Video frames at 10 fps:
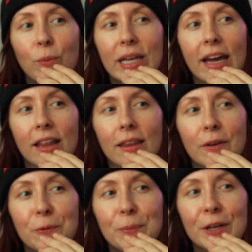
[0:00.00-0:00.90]
We get a
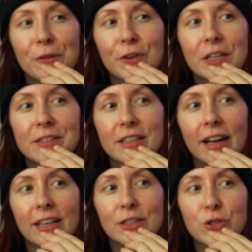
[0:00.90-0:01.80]
little bit of
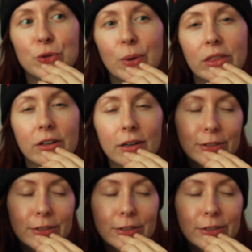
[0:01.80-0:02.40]
insight into what their